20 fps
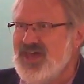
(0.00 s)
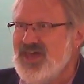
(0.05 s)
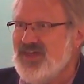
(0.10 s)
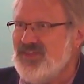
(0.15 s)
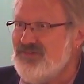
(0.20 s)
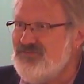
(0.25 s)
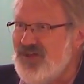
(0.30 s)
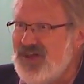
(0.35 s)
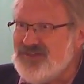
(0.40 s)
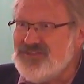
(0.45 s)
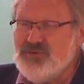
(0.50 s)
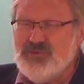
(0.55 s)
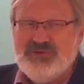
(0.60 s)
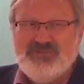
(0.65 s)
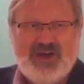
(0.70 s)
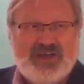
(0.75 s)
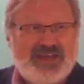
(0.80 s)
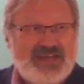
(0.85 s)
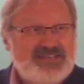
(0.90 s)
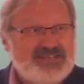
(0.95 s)
And the fact that
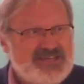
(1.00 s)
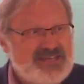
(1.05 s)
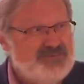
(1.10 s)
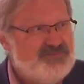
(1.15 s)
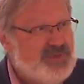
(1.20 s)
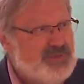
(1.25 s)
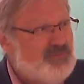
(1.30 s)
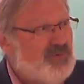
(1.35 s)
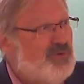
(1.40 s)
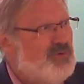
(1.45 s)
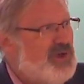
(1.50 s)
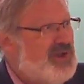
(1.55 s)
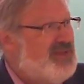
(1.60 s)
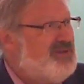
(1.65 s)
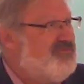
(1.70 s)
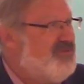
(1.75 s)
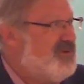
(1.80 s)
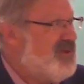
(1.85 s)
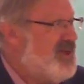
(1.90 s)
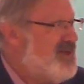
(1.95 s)
we've got 18 people
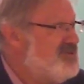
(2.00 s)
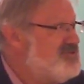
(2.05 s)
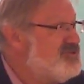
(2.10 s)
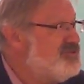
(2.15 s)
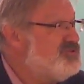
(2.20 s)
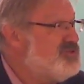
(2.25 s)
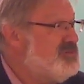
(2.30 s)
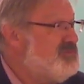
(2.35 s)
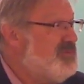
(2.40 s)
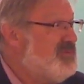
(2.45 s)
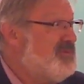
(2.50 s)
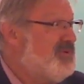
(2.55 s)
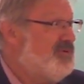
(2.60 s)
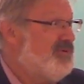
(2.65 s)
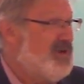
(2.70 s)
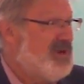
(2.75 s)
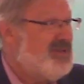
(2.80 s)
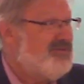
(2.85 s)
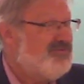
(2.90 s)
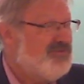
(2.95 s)
running for council, 2
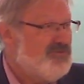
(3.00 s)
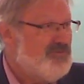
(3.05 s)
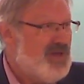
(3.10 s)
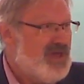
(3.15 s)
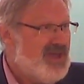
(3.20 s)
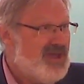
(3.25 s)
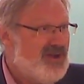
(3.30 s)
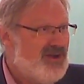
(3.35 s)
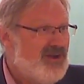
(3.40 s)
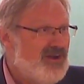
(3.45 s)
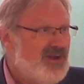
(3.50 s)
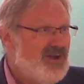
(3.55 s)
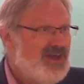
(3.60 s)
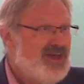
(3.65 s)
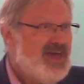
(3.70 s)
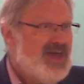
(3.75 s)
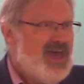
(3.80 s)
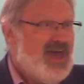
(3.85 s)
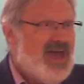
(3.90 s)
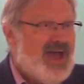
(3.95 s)
people running for
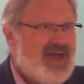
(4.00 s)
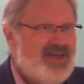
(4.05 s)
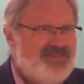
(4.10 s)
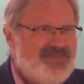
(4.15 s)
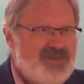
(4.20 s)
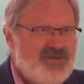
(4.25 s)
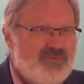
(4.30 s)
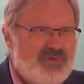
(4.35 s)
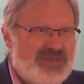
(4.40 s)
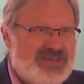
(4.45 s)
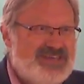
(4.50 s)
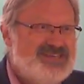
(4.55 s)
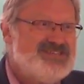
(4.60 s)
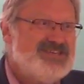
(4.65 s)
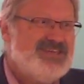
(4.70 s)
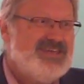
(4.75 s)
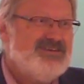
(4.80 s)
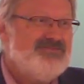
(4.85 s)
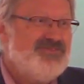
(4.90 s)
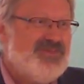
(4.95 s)
mayor, I think we need
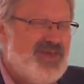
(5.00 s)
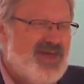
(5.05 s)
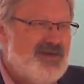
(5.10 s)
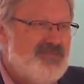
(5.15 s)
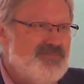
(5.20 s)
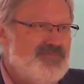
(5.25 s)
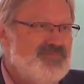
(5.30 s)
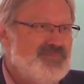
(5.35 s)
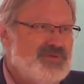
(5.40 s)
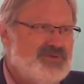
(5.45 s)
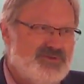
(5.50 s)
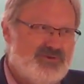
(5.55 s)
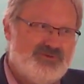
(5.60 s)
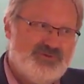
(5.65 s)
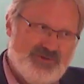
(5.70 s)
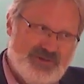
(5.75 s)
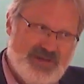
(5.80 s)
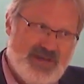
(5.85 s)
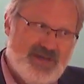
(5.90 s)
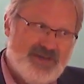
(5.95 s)
to give them,
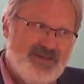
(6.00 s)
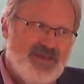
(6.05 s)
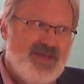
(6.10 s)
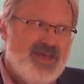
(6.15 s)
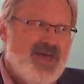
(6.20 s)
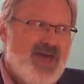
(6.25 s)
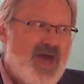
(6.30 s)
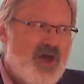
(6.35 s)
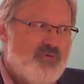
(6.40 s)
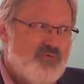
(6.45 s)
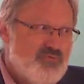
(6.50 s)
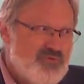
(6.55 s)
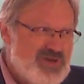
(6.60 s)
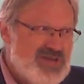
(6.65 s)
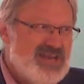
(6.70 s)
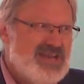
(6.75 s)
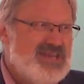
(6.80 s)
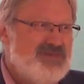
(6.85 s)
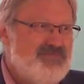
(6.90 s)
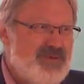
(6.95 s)
don't do it yet, a
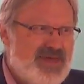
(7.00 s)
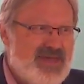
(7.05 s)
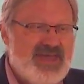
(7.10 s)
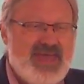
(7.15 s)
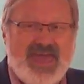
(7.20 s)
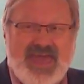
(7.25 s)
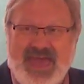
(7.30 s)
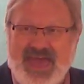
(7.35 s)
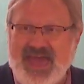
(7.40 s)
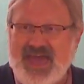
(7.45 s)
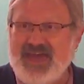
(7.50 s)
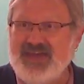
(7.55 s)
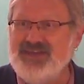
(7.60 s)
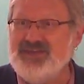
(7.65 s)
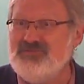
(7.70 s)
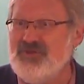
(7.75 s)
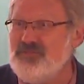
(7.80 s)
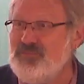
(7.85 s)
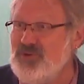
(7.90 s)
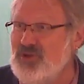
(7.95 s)
really big
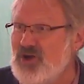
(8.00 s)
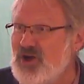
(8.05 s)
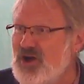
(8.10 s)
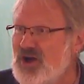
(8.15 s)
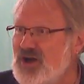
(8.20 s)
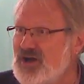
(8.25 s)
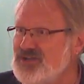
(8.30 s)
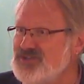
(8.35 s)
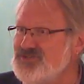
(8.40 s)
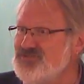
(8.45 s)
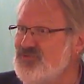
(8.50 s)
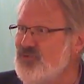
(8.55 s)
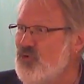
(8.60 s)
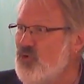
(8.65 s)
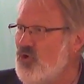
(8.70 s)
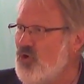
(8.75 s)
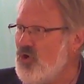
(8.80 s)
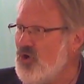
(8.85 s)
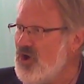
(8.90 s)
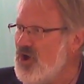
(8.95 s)
hand of applause
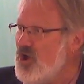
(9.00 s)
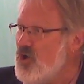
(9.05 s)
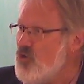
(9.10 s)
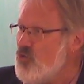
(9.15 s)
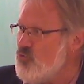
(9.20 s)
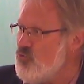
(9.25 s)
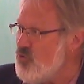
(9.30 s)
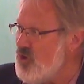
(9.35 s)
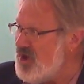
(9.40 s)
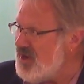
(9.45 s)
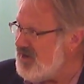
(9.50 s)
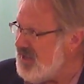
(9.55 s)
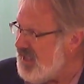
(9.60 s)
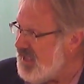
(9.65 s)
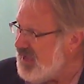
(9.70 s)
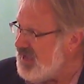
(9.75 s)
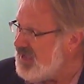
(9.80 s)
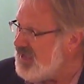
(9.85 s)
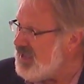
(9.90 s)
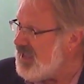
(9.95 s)
for
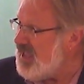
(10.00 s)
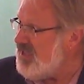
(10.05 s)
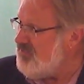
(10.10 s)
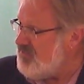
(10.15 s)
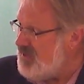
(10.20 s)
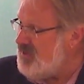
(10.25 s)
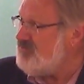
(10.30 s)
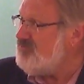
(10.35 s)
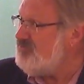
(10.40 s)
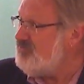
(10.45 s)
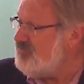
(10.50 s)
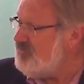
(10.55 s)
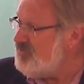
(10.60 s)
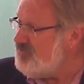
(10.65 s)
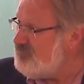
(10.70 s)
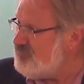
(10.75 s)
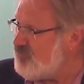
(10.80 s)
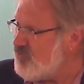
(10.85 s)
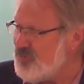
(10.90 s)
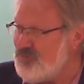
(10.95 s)
running and then
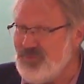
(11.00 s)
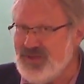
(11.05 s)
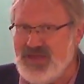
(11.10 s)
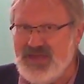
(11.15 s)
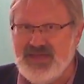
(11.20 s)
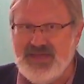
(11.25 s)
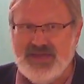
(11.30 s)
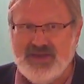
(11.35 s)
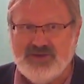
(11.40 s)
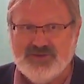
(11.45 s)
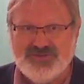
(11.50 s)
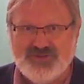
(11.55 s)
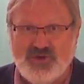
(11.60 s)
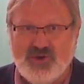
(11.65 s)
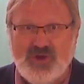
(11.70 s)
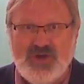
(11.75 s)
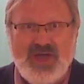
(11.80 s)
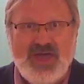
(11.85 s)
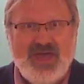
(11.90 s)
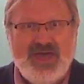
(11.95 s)
for being here. So